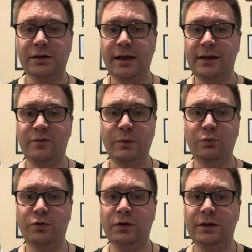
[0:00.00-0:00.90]
And if
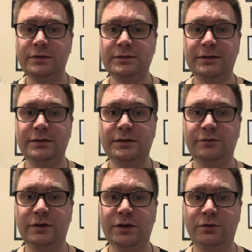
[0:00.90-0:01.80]
people are listening to this
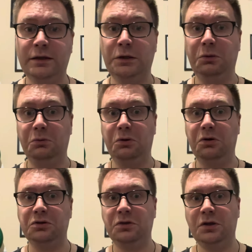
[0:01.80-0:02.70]
video thinking, oh
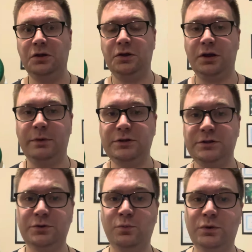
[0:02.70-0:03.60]
God, you know, Mitch
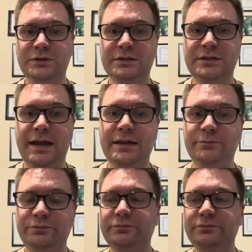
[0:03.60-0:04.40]
is on one today.